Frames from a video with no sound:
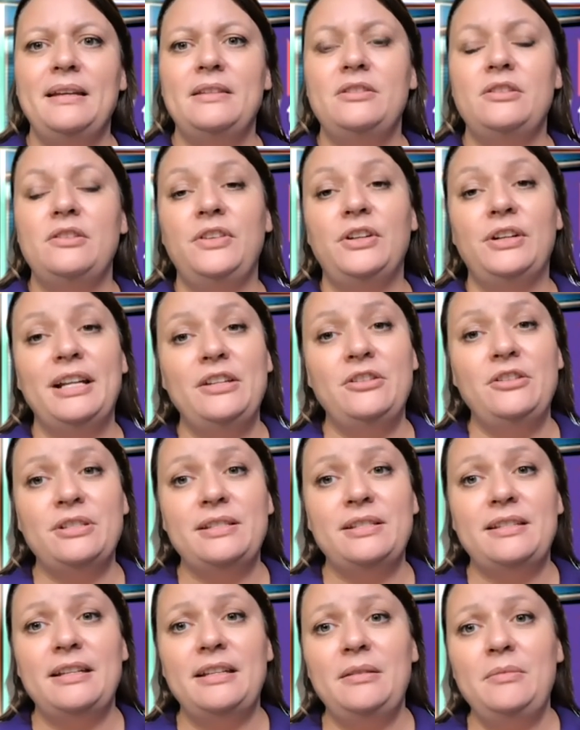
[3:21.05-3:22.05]
So if you're
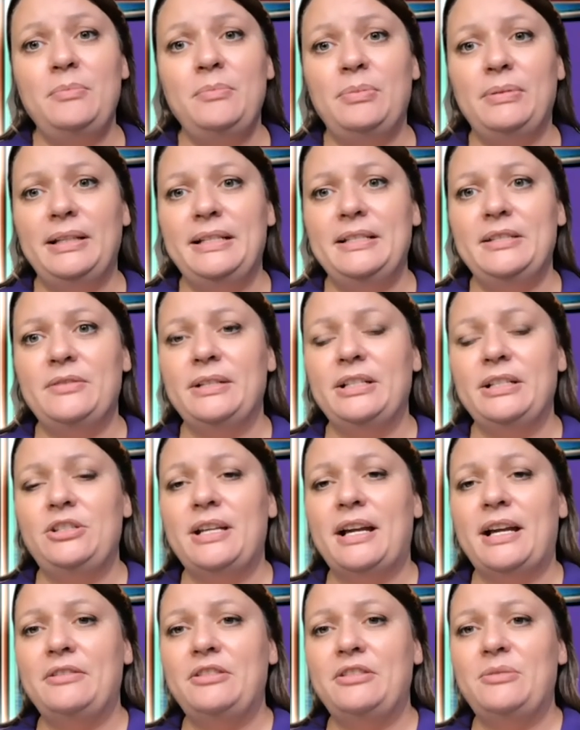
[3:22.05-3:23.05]
interested, please reach
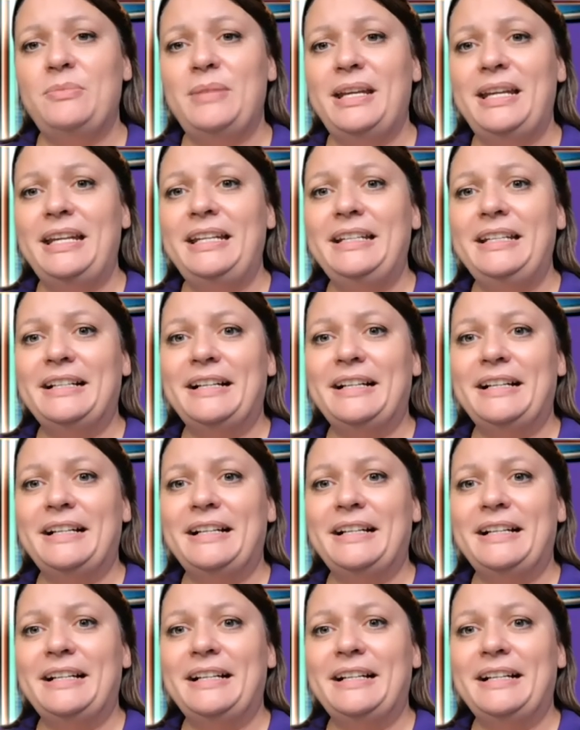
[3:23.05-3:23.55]
out to me.